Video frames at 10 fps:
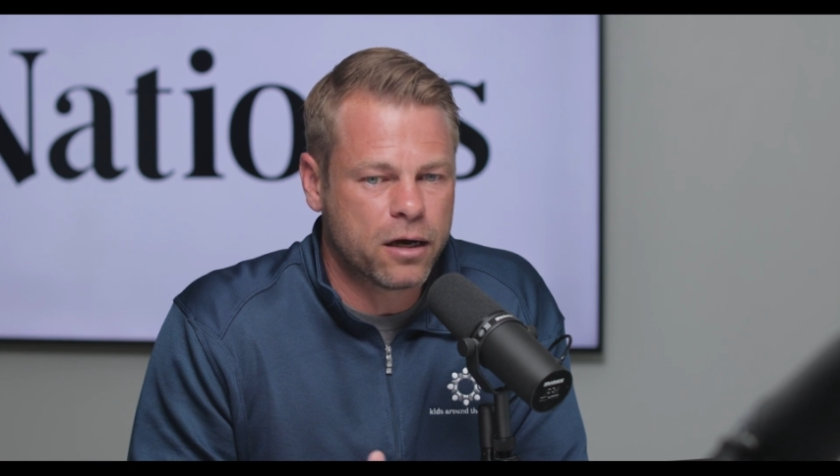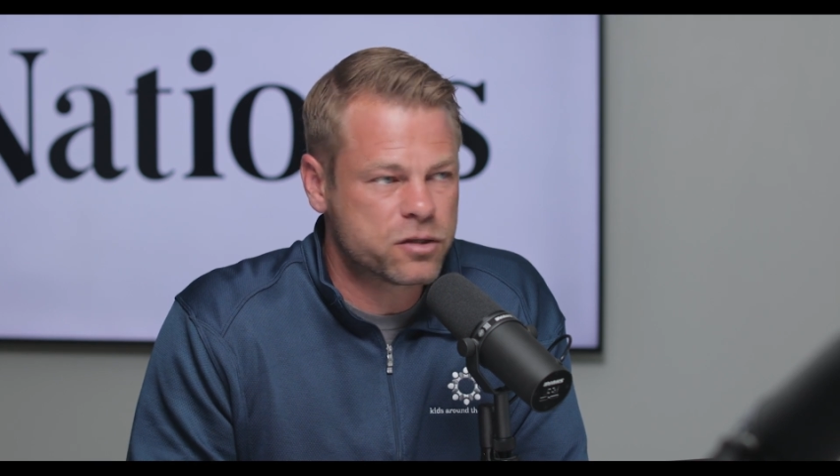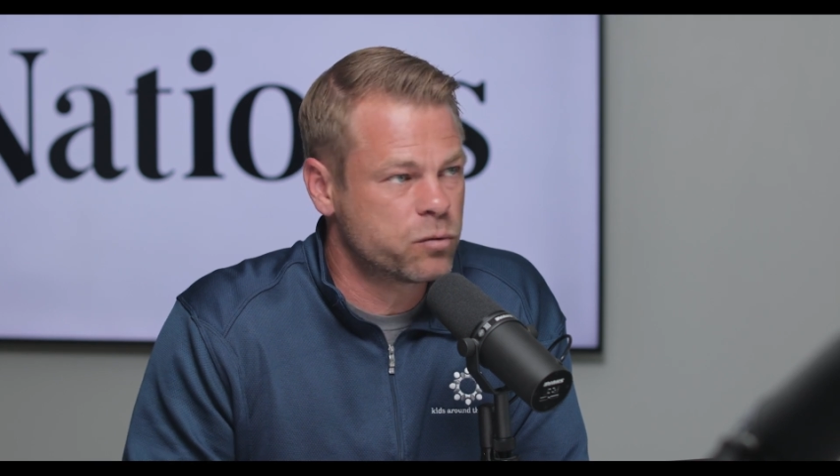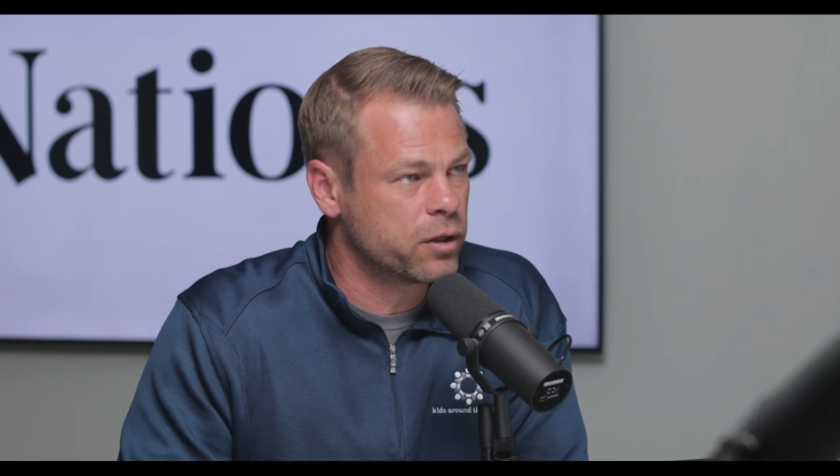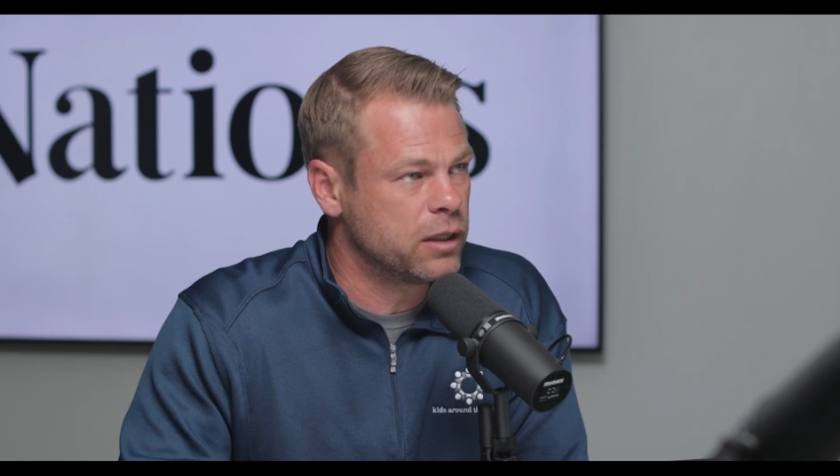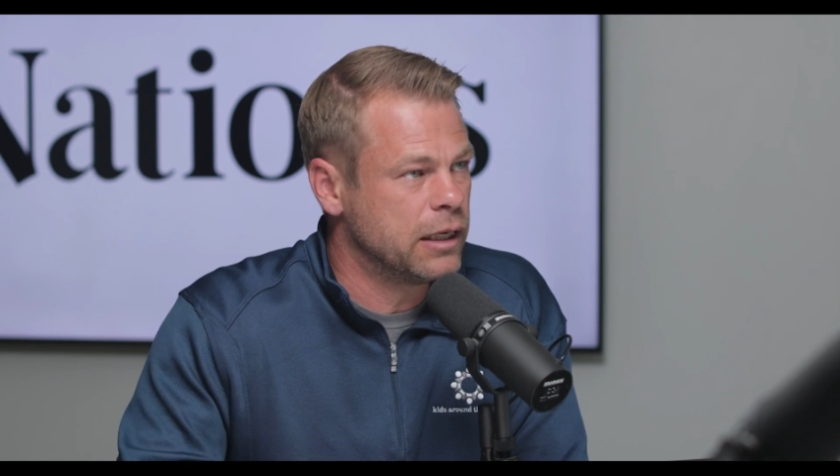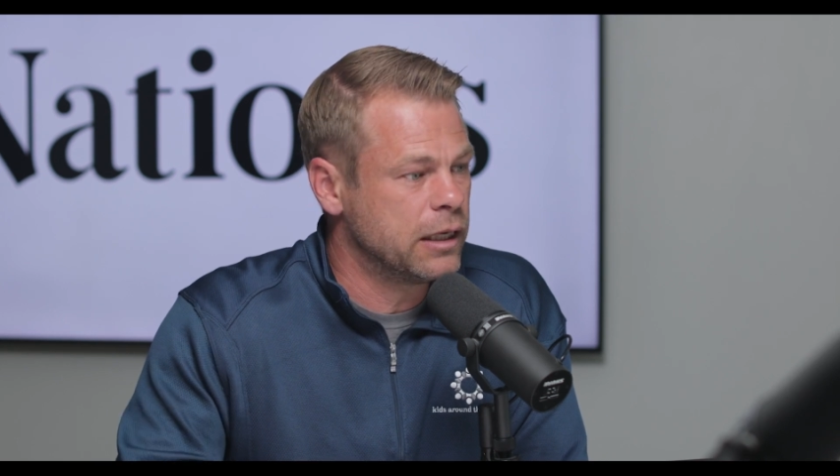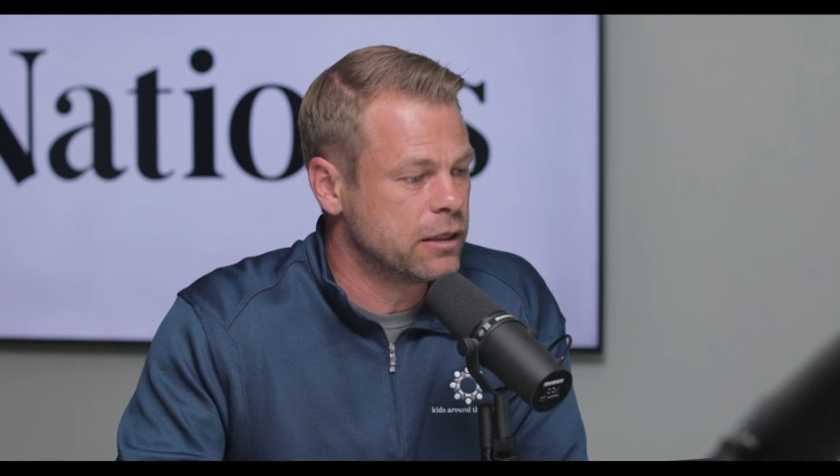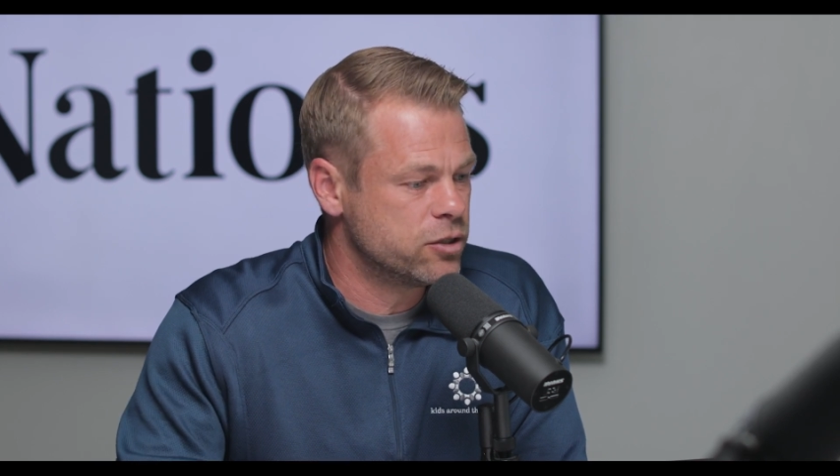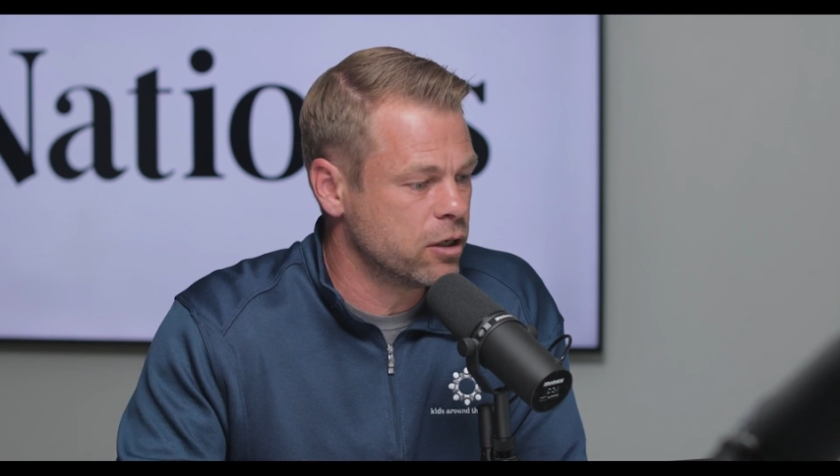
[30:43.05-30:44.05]
us working
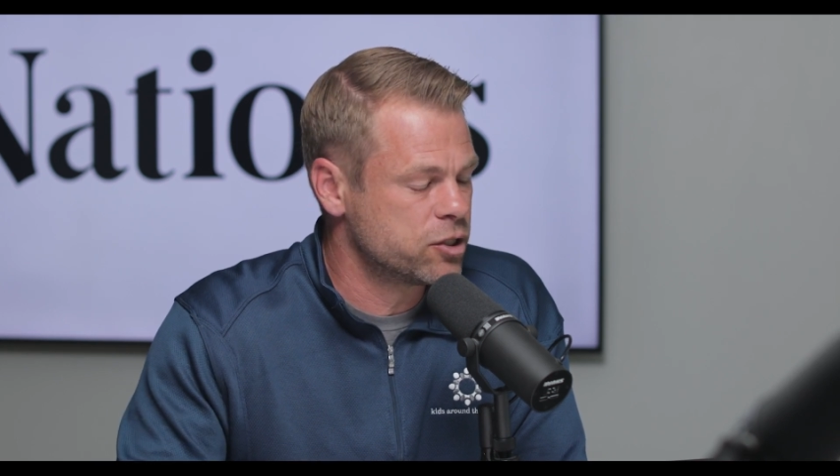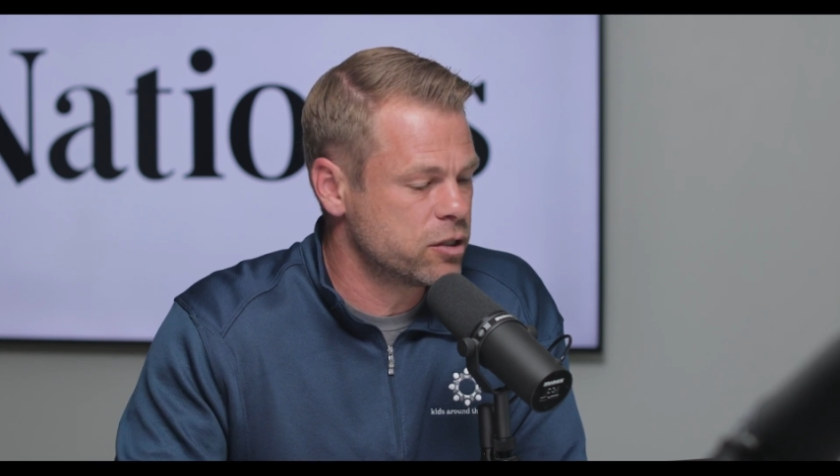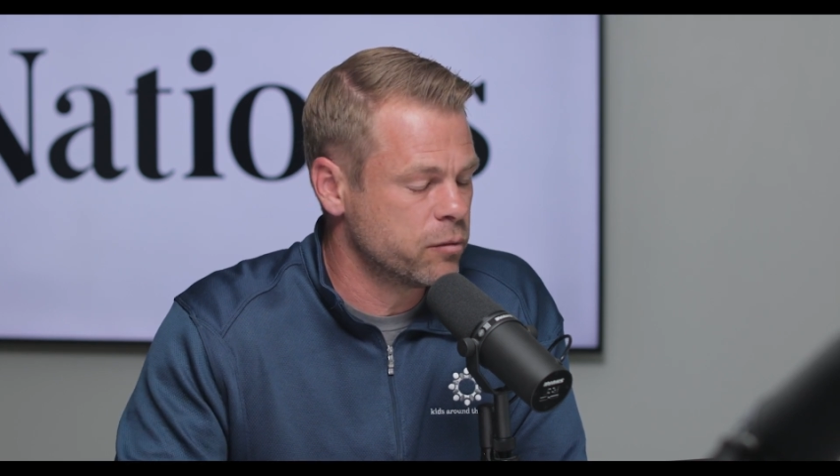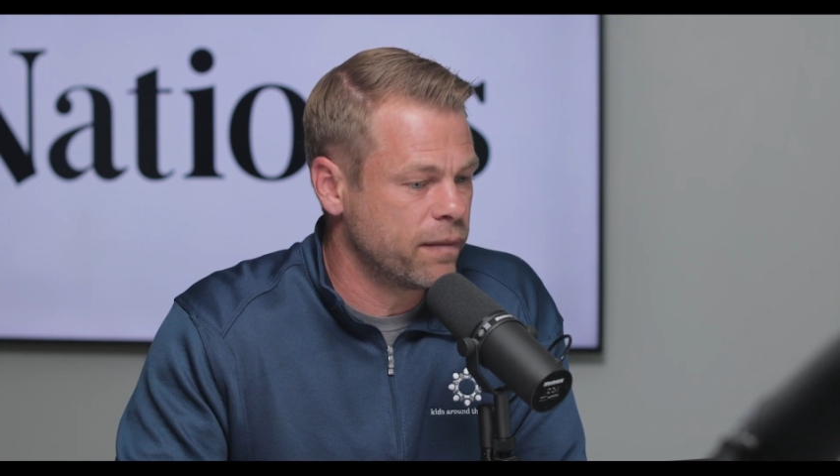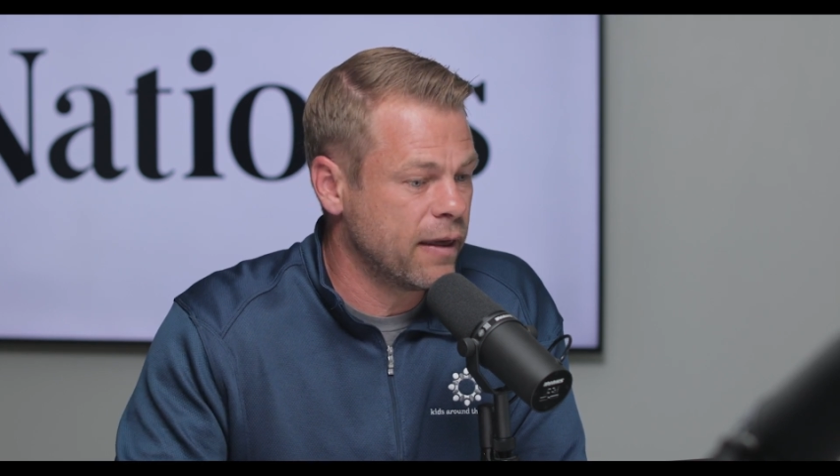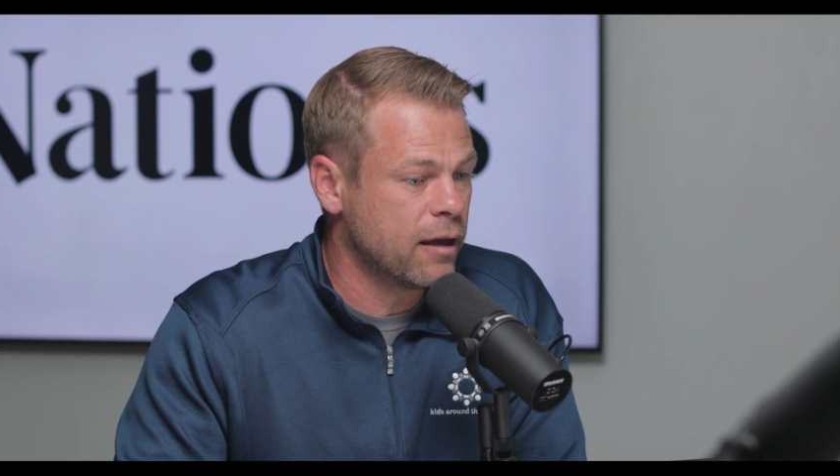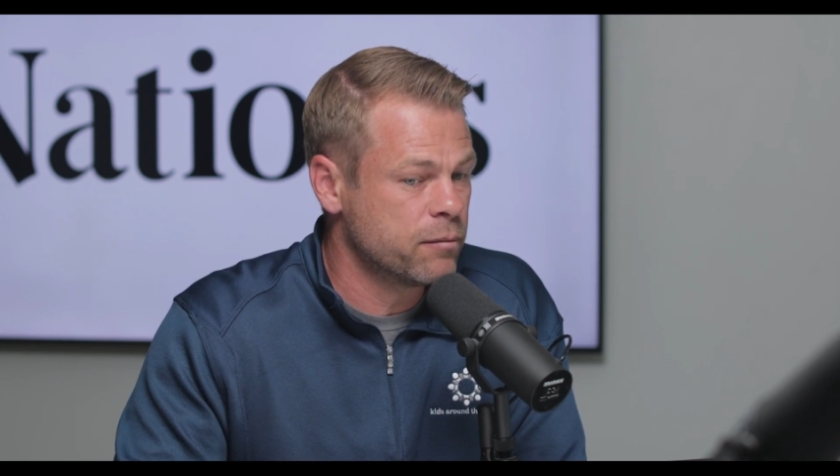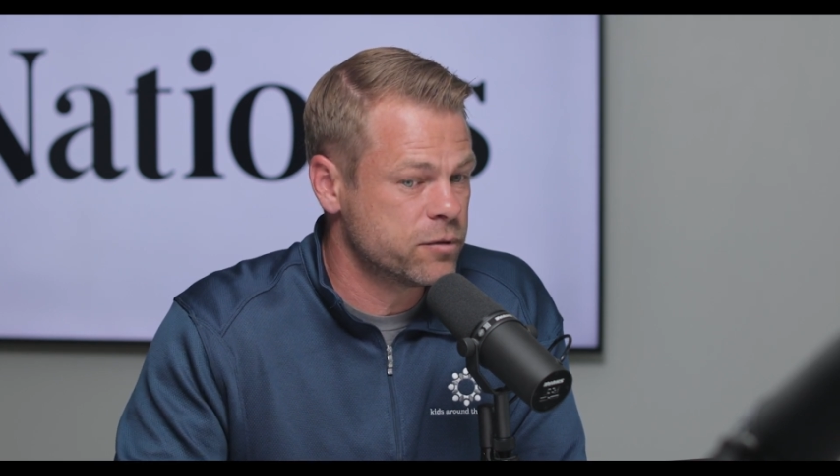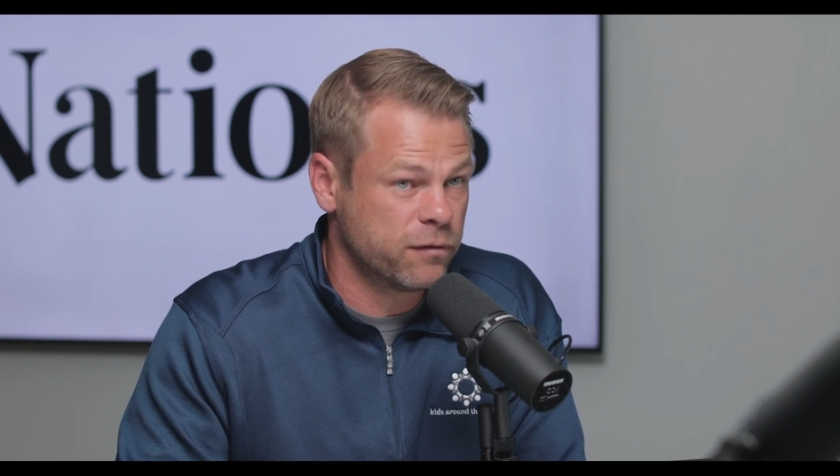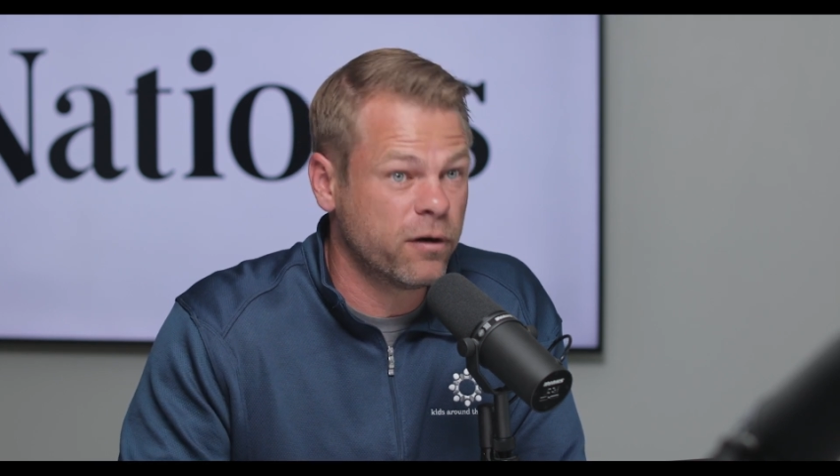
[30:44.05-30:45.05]
in conjunction with them to